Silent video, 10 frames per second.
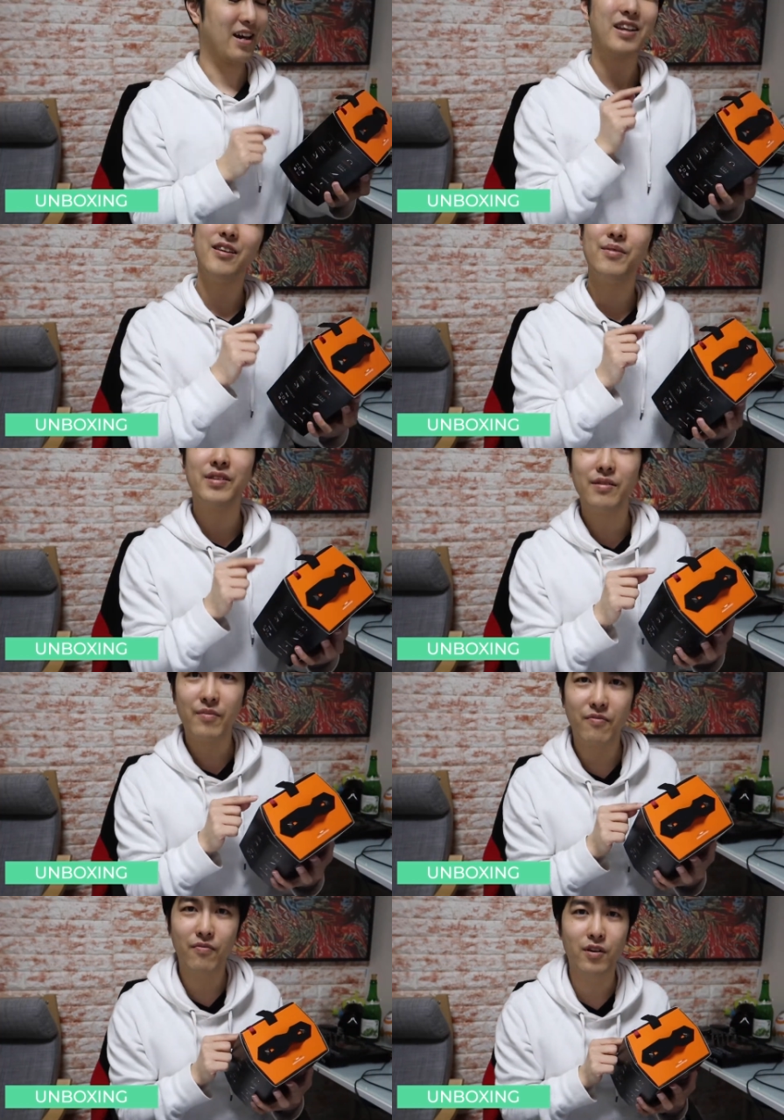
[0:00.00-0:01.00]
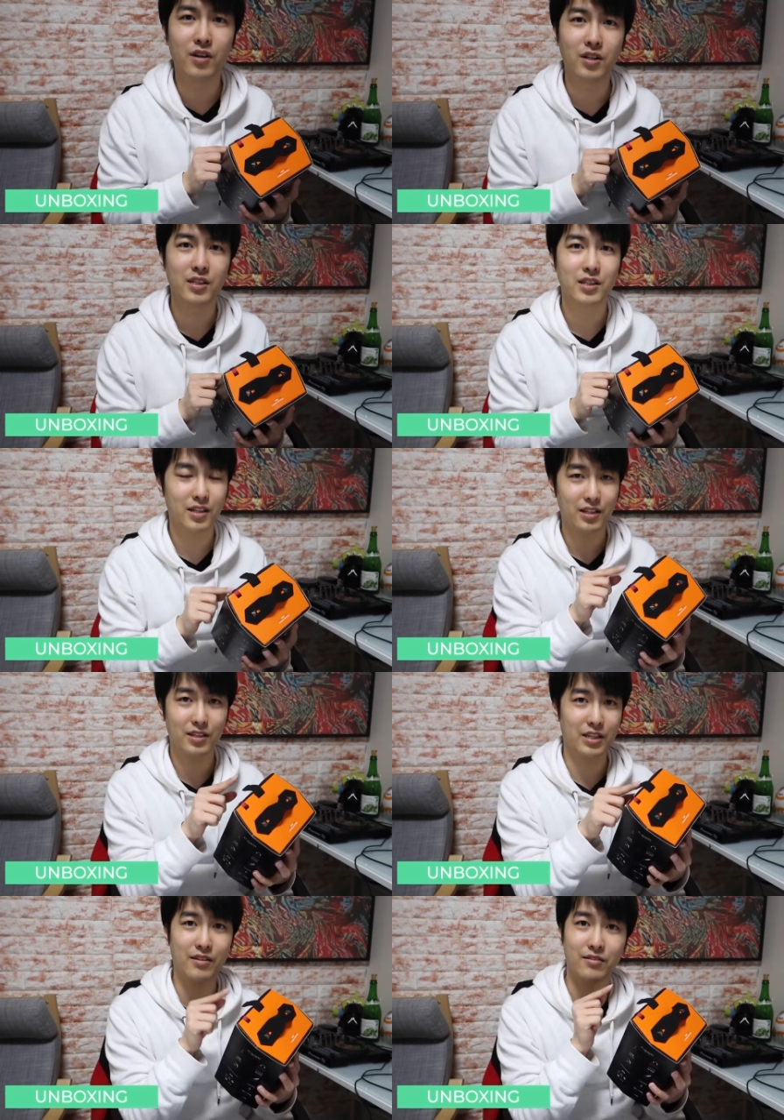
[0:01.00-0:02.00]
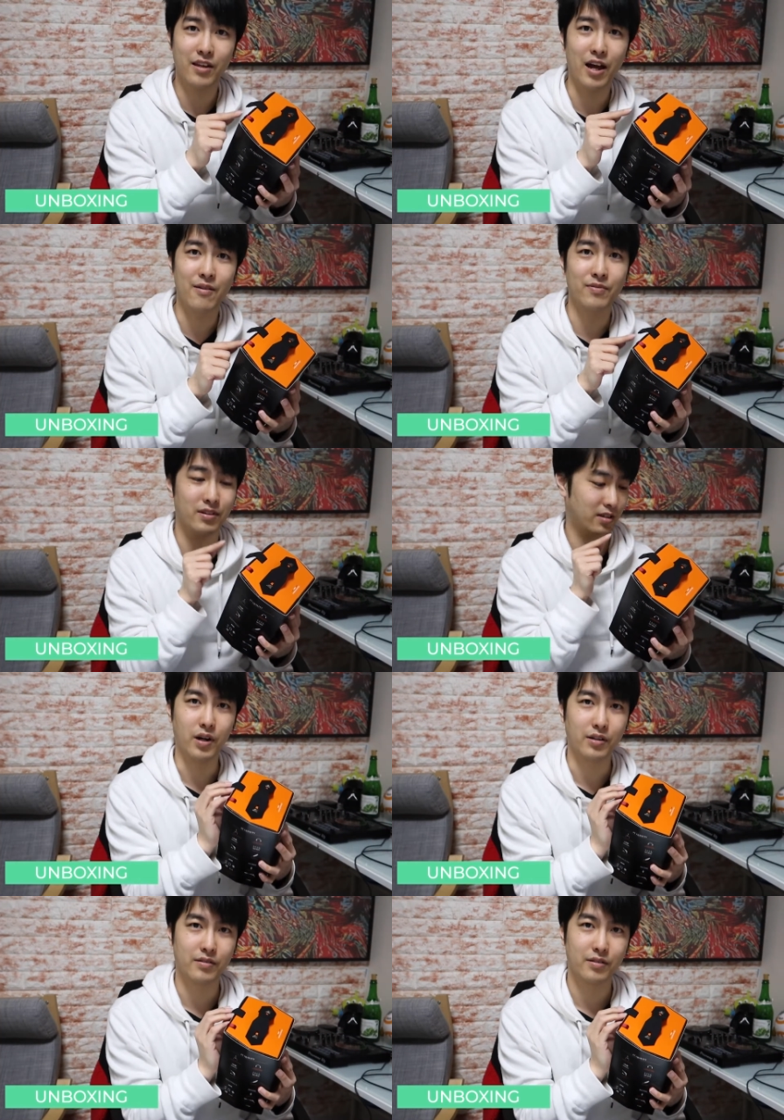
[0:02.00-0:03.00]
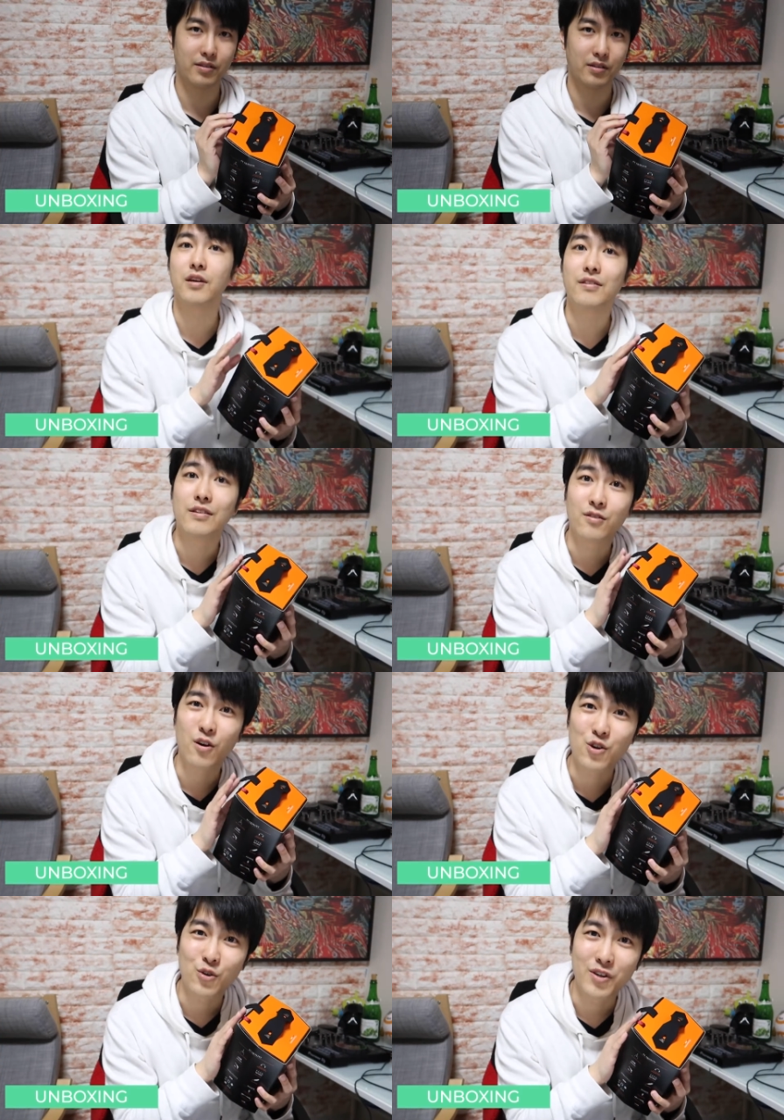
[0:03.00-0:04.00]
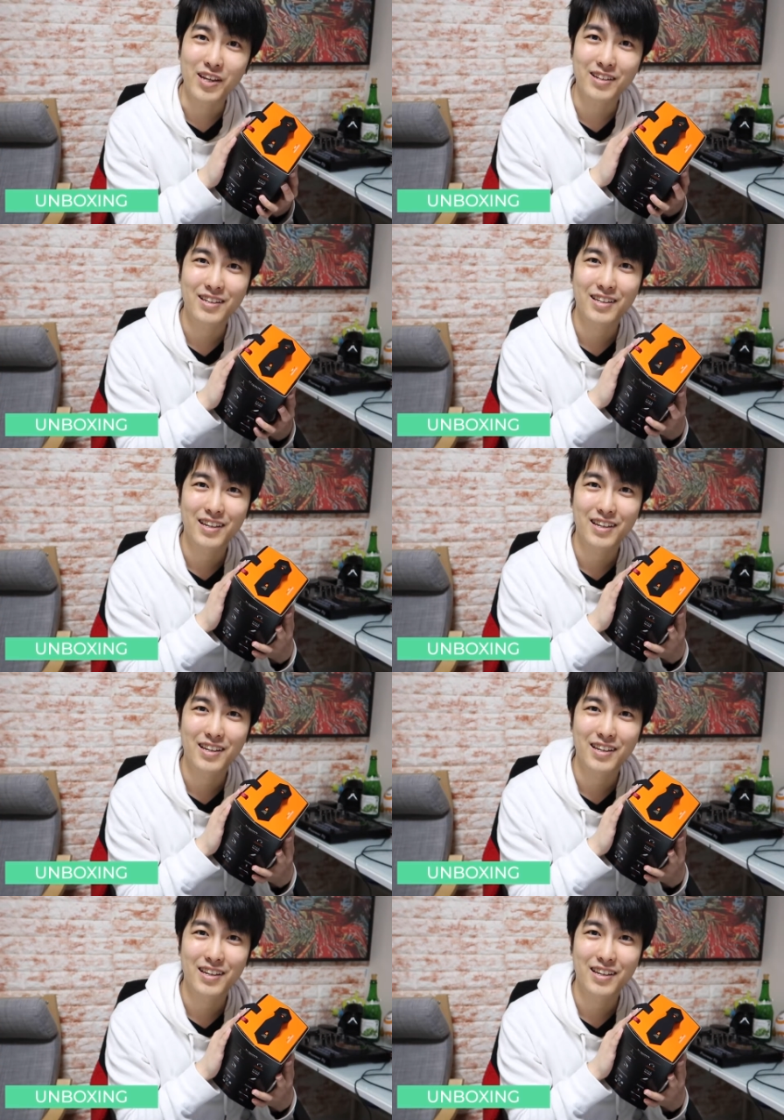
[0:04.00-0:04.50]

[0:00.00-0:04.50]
never seen before this type box. This is so unique.